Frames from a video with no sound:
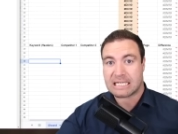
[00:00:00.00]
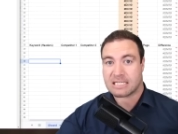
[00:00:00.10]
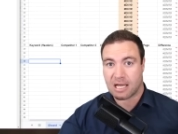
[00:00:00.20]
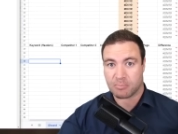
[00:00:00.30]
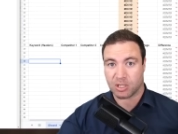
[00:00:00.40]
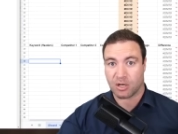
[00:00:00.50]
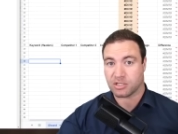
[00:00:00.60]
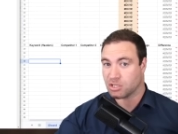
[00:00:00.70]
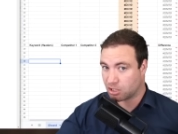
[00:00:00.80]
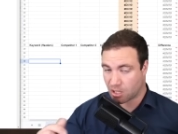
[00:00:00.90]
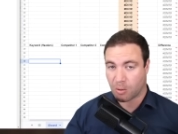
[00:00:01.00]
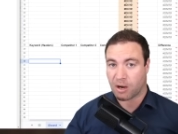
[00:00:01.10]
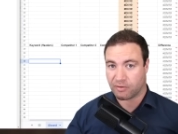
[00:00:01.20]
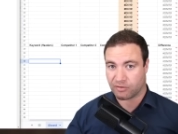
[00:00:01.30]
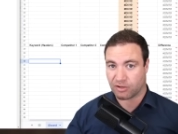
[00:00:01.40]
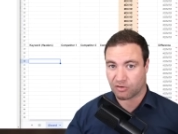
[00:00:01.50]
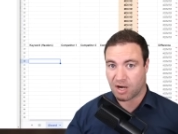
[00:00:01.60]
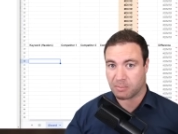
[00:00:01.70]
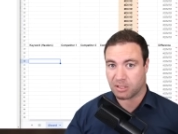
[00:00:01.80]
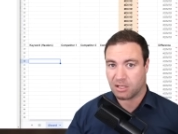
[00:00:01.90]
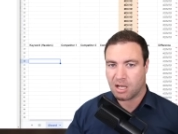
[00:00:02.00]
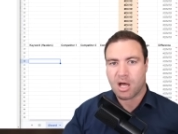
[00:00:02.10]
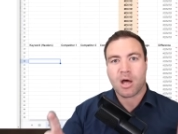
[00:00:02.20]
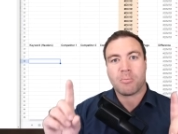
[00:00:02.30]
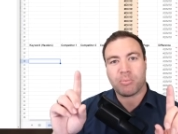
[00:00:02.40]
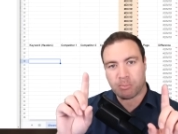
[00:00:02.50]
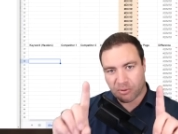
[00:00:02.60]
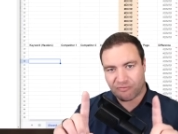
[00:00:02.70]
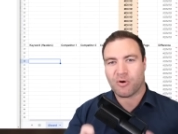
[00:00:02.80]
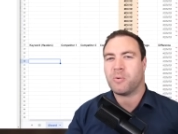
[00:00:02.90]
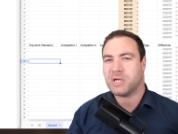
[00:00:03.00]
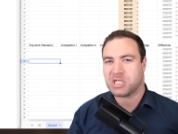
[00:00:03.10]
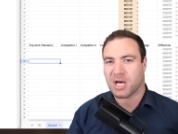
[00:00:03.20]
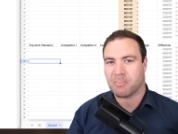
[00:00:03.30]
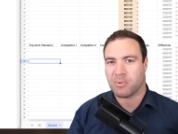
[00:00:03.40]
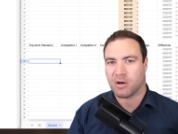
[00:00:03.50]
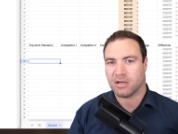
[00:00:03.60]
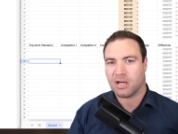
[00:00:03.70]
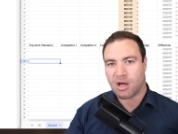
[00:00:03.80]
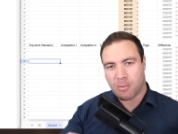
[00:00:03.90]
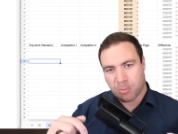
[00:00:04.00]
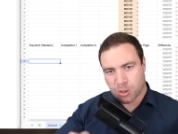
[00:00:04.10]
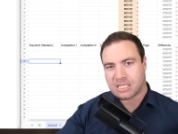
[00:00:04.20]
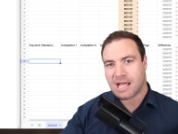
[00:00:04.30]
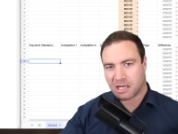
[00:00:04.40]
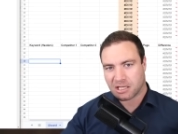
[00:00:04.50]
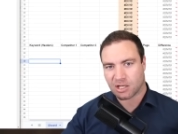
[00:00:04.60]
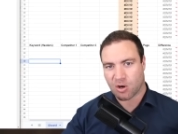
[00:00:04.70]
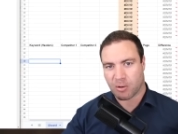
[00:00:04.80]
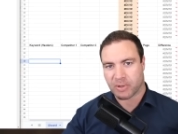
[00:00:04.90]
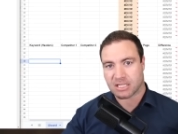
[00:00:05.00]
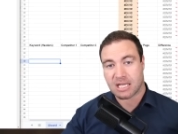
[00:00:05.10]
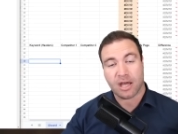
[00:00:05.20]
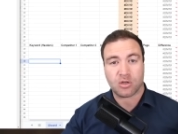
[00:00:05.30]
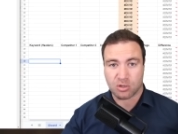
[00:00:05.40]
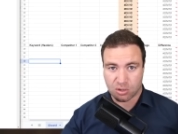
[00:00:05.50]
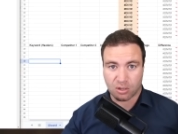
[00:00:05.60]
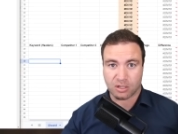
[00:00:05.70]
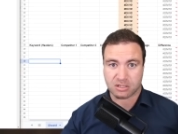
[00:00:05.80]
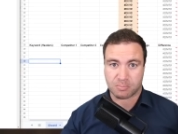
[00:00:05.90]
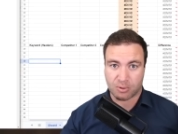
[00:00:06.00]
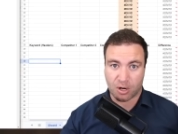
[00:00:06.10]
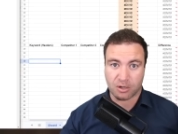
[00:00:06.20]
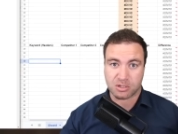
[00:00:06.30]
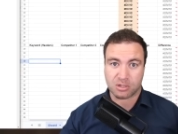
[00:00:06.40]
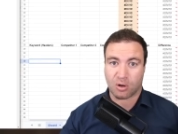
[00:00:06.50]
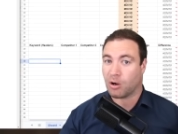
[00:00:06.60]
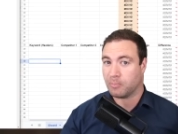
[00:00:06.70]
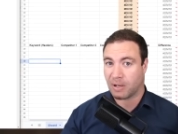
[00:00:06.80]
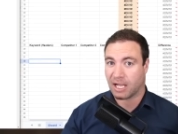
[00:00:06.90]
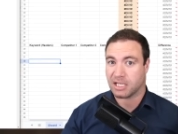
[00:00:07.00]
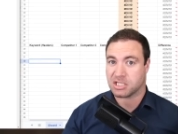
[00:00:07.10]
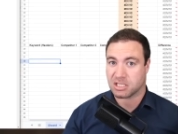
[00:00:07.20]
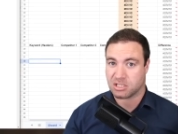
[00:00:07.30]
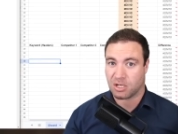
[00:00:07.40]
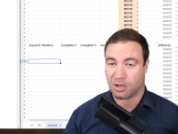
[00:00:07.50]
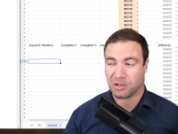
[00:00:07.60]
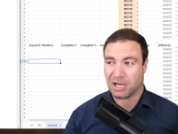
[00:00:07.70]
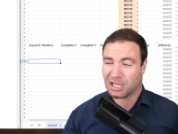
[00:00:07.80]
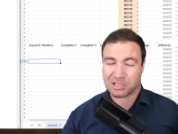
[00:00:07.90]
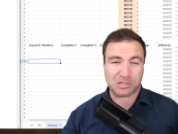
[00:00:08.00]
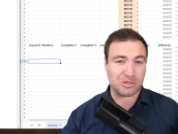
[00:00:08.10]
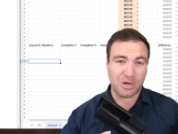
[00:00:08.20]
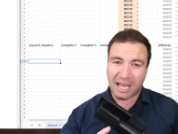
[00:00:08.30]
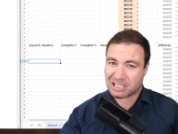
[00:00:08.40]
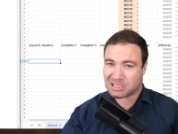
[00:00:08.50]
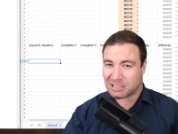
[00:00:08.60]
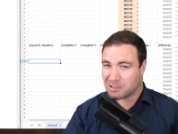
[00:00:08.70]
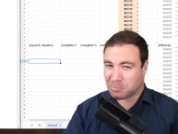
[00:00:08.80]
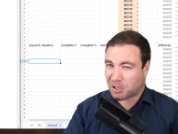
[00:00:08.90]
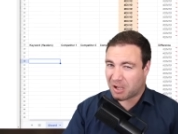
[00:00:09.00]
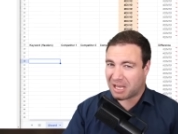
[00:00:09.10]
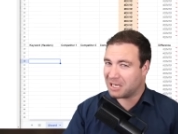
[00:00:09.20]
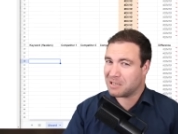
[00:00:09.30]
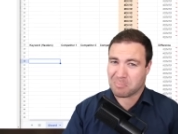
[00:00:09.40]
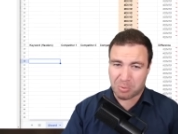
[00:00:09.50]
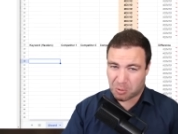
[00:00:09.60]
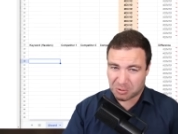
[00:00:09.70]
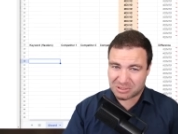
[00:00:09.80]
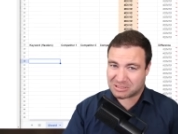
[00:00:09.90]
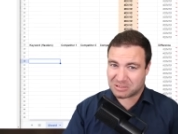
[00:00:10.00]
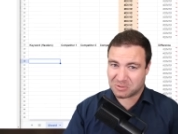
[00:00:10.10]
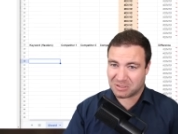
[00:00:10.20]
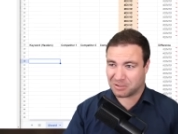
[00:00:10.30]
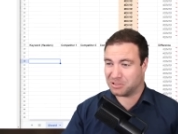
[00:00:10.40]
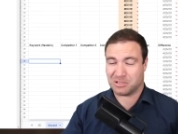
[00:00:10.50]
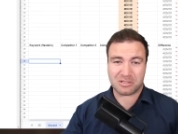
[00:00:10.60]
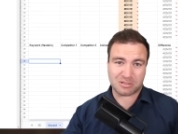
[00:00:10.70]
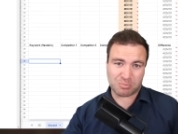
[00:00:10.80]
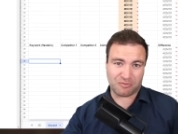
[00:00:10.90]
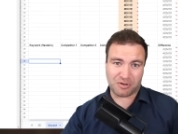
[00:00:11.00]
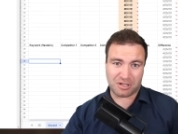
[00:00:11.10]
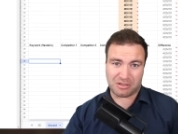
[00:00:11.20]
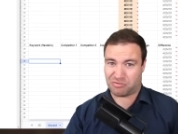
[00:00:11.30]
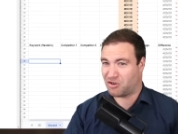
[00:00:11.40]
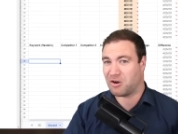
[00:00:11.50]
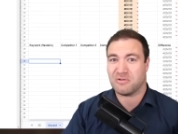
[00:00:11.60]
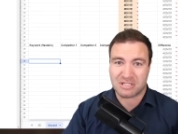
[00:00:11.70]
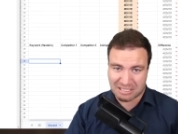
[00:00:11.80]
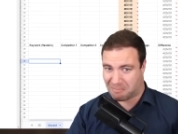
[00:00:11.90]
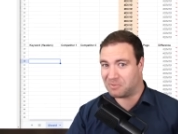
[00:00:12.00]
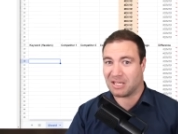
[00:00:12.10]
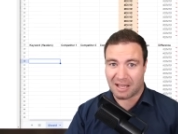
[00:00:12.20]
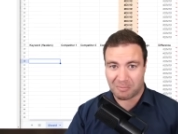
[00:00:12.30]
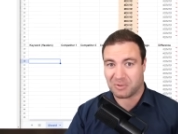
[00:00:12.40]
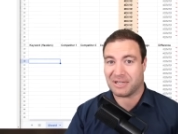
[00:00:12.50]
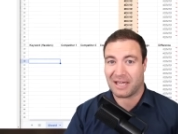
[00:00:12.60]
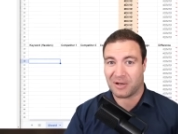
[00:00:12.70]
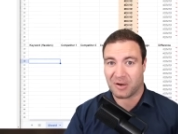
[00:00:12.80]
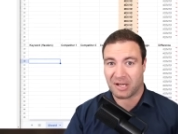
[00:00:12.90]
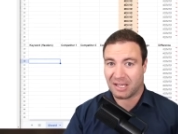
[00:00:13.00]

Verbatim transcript: down below, so go over and grab it. But before we jump on, put down in the comments how you guys approach on page SEO do you actually apply any importance to it or do you just prefer to throw something up with AI